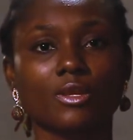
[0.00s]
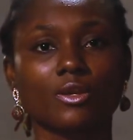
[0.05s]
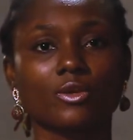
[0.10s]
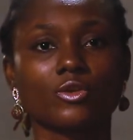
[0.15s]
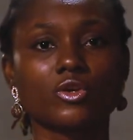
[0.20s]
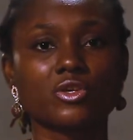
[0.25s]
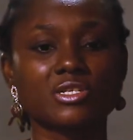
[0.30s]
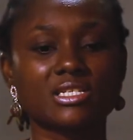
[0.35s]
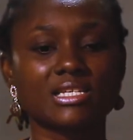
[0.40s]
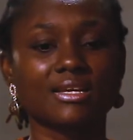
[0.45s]

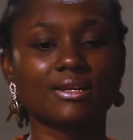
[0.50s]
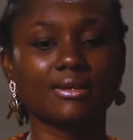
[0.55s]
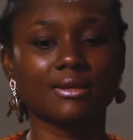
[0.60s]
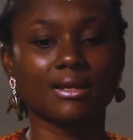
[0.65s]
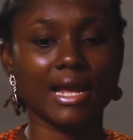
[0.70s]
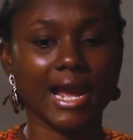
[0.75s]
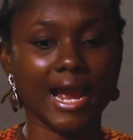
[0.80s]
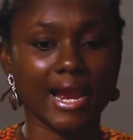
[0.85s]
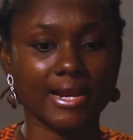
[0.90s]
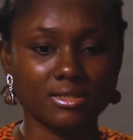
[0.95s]
Using
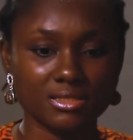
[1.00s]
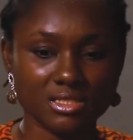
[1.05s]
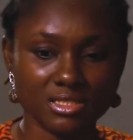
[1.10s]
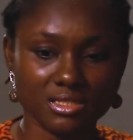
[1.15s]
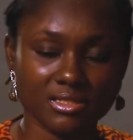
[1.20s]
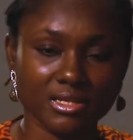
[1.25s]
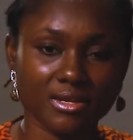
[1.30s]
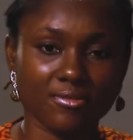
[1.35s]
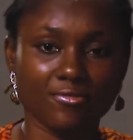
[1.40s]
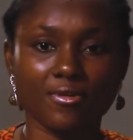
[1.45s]
lines in
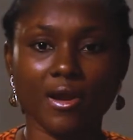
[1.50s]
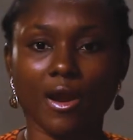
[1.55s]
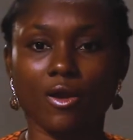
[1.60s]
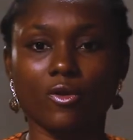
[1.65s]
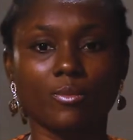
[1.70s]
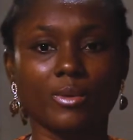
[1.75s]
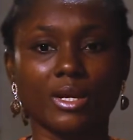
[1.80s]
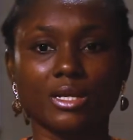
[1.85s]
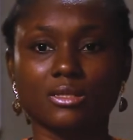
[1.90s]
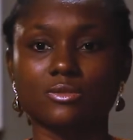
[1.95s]
the
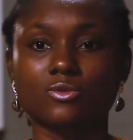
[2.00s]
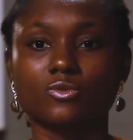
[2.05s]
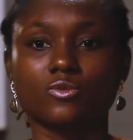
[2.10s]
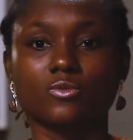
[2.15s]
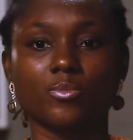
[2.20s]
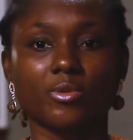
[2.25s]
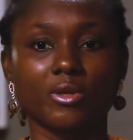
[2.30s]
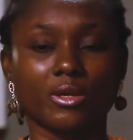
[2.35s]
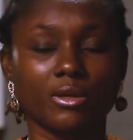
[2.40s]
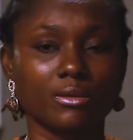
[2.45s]
environment
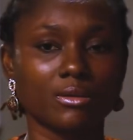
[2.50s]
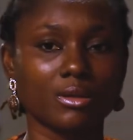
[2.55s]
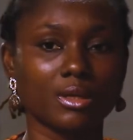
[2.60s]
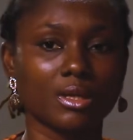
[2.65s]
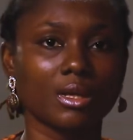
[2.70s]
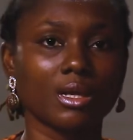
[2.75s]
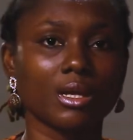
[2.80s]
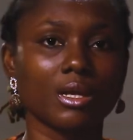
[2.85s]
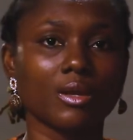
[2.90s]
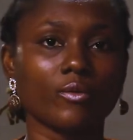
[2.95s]
could be
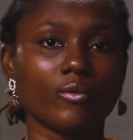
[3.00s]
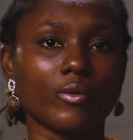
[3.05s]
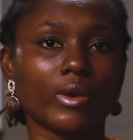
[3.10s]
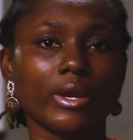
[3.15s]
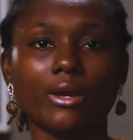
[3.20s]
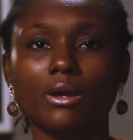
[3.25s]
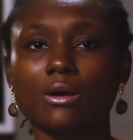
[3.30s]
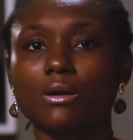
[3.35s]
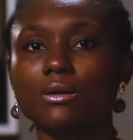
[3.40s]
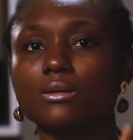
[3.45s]
a
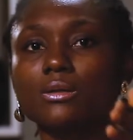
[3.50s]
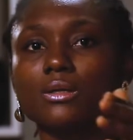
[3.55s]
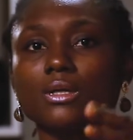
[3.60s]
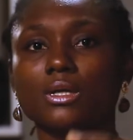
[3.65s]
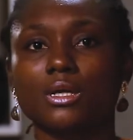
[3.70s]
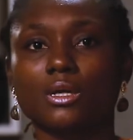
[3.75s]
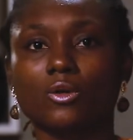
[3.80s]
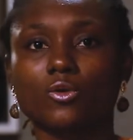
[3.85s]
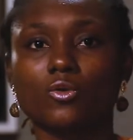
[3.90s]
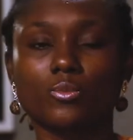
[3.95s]
rail,
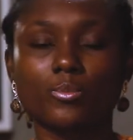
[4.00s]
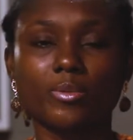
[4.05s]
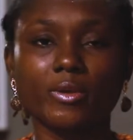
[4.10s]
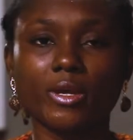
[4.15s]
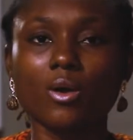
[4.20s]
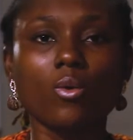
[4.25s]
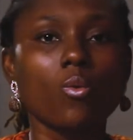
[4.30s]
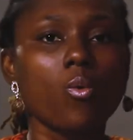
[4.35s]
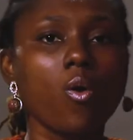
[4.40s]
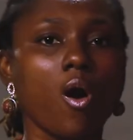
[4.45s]
it could be
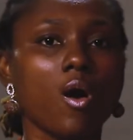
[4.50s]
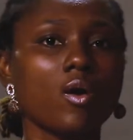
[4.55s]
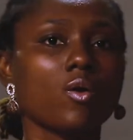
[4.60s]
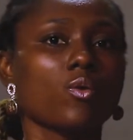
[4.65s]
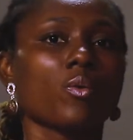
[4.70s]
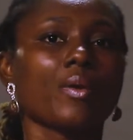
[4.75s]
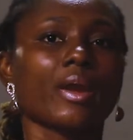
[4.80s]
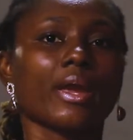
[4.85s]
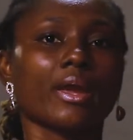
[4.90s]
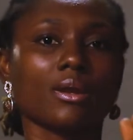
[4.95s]
a
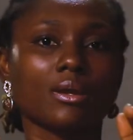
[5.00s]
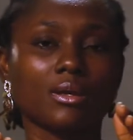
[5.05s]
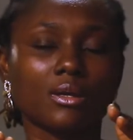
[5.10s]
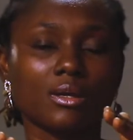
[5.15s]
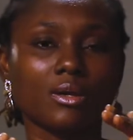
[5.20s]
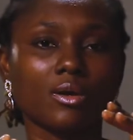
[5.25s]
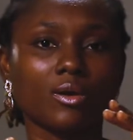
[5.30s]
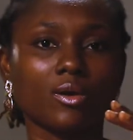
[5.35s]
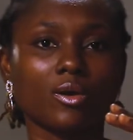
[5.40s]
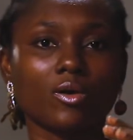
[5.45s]
walkway,
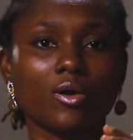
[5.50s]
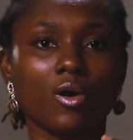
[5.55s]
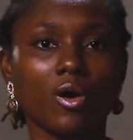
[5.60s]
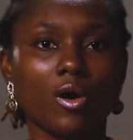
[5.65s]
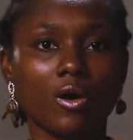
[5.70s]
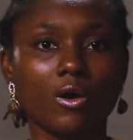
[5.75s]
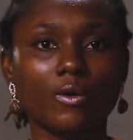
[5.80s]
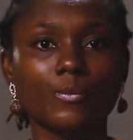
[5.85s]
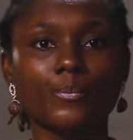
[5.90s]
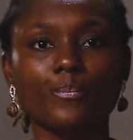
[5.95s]

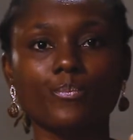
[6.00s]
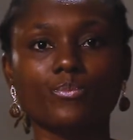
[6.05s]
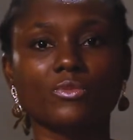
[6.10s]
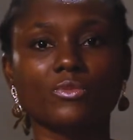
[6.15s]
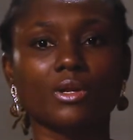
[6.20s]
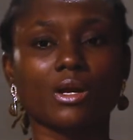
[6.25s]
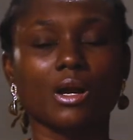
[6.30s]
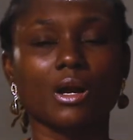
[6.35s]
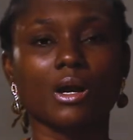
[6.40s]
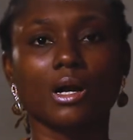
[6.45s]
or
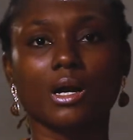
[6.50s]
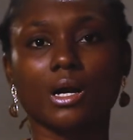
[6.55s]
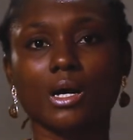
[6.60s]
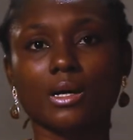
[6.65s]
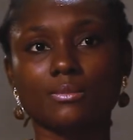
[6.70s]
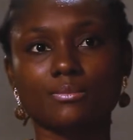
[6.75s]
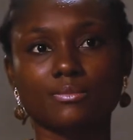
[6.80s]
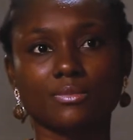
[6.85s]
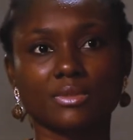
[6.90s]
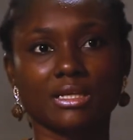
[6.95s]

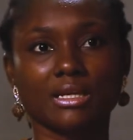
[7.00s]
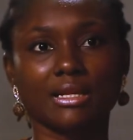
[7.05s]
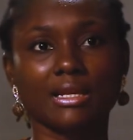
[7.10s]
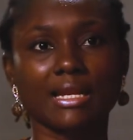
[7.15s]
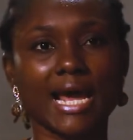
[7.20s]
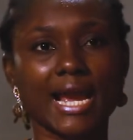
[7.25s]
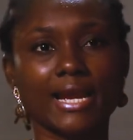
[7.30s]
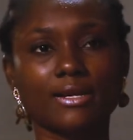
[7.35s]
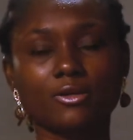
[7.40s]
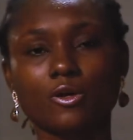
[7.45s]
a
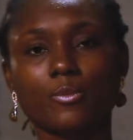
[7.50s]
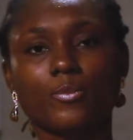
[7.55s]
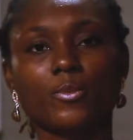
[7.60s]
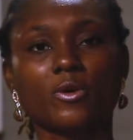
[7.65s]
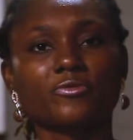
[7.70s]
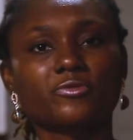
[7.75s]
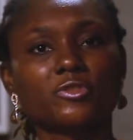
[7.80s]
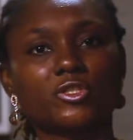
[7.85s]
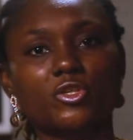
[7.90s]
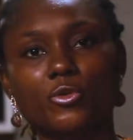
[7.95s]
lineup
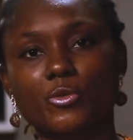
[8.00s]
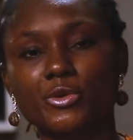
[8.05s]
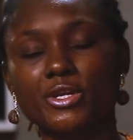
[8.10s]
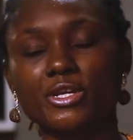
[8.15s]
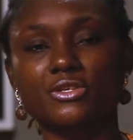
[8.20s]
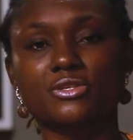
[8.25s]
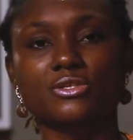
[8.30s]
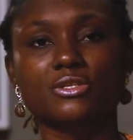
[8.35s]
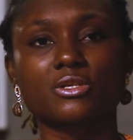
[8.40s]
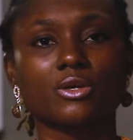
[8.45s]
of
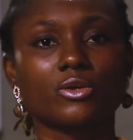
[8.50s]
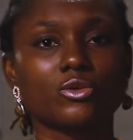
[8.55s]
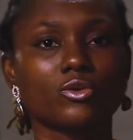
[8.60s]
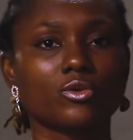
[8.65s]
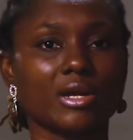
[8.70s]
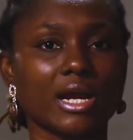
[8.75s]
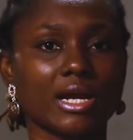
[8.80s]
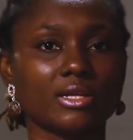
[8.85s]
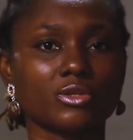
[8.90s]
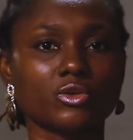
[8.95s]
trees. You
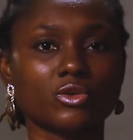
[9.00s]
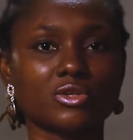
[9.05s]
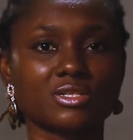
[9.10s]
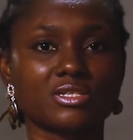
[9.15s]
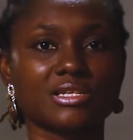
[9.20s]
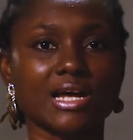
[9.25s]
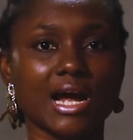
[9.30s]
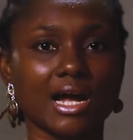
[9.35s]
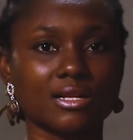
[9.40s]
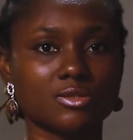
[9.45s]
can use
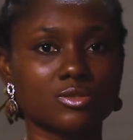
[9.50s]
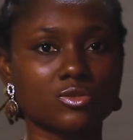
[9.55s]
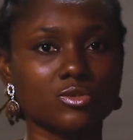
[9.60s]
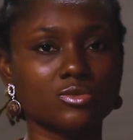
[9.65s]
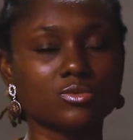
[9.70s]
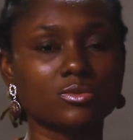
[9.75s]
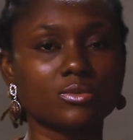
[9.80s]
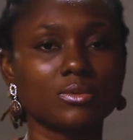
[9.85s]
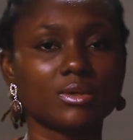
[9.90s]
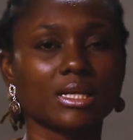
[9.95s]
that
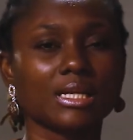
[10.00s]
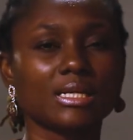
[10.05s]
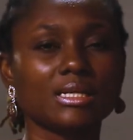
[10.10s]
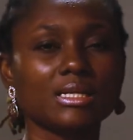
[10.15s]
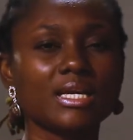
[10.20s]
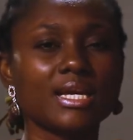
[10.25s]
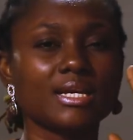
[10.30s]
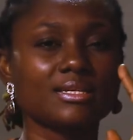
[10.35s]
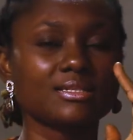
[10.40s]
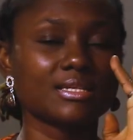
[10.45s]
to
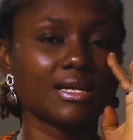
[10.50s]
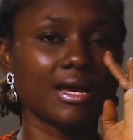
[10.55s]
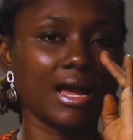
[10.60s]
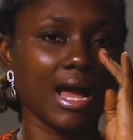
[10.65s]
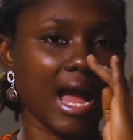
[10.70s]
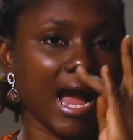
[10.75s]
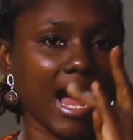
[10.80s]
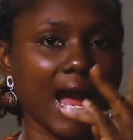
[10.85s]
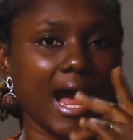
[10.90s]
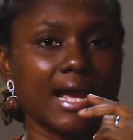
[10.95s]
lead the
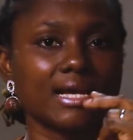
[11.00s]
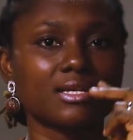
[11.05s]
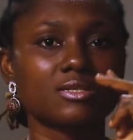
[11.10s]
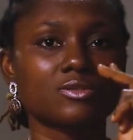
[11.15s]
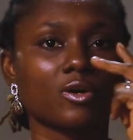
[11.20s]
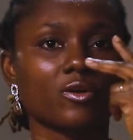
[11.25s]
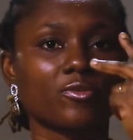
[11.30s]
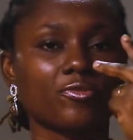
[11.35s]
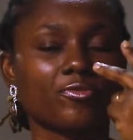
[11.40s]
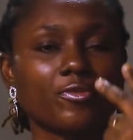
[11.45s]
eye
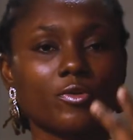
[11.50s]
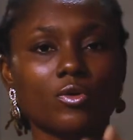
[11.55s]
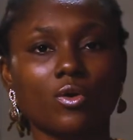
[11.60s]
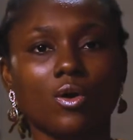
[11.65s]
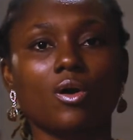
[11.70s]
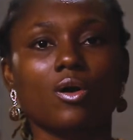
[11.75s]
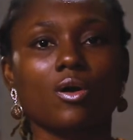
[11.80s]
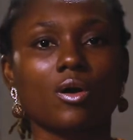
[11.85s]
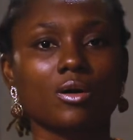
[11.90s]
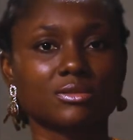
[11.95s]
of
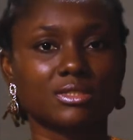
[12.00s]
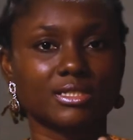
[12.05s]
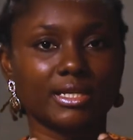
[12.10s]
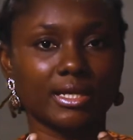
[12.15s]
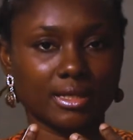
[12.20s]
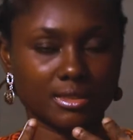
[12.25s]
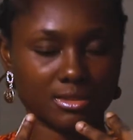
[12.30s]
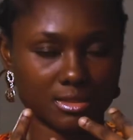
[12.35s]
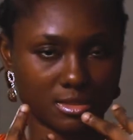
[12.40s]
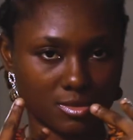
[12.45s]
your
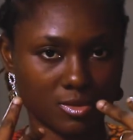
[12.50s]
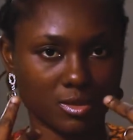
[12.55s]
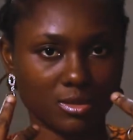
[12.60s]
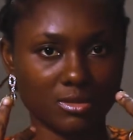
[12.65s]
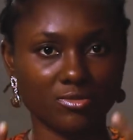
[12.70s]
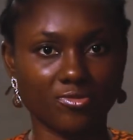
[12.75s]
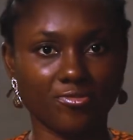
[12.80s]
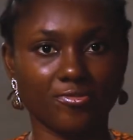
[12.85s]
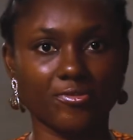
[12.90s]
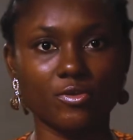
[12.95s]
audience or
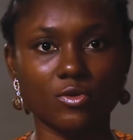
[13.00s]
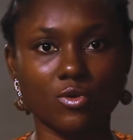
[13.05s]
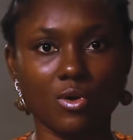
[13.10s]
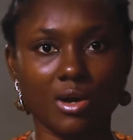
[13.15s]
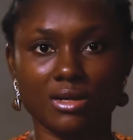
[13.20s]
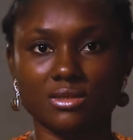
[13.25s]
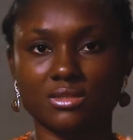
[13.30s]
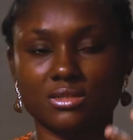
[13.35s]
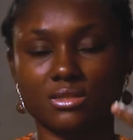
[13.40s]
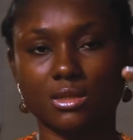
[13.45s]
the
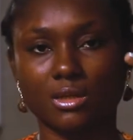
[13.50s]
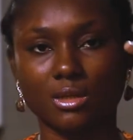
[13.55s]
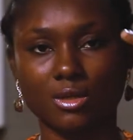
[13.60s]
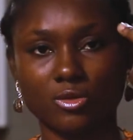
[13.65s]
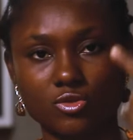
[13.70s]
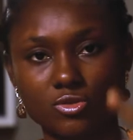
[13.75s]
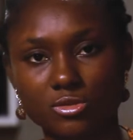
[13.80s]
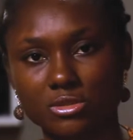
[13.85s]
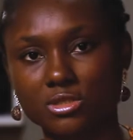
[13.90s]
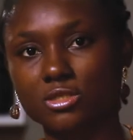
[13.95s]
viewers
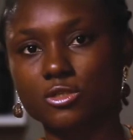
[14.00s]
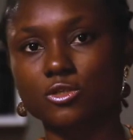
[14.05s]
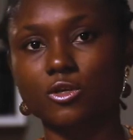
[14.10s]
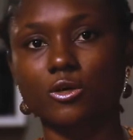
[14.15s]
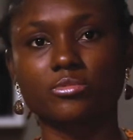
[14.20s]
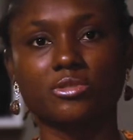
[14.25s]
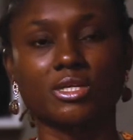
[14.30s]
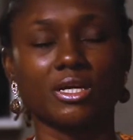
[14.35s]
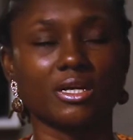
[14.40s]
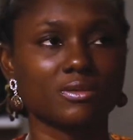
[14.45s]
to the
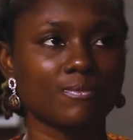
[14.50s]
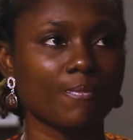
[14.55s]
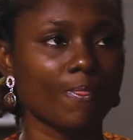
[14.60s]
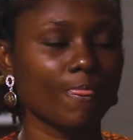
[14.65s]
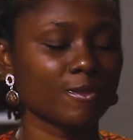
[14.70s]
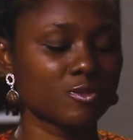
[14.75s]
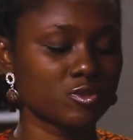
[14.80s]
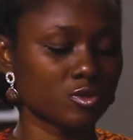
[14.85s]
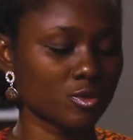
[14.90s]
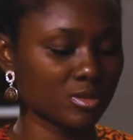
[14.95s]
subject.
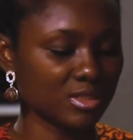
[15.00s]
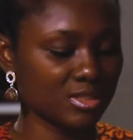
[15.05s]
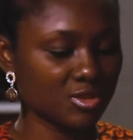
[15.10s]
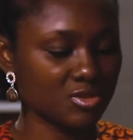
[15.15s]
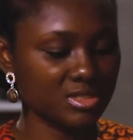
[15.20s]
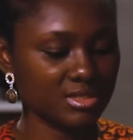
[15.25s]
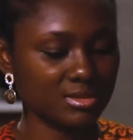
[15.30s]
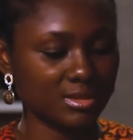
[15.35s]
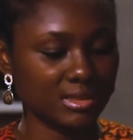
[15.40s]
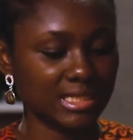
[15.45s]
So
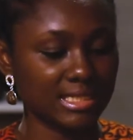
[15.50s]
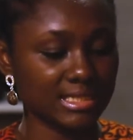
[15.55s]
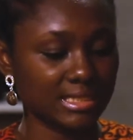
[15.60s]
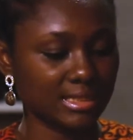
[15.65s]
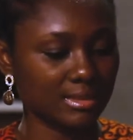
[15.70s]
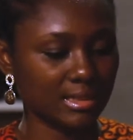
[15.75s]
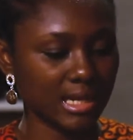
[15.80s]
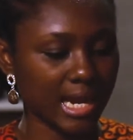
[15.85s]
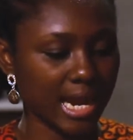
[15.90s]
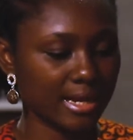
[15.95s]
using
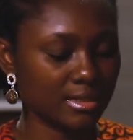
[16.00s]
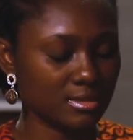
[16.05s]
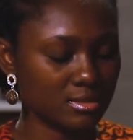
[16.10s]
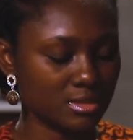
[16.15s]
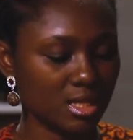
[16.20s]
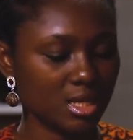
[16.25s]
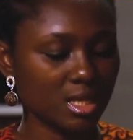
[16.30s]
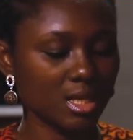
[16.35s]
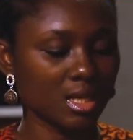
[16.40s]
leading lines.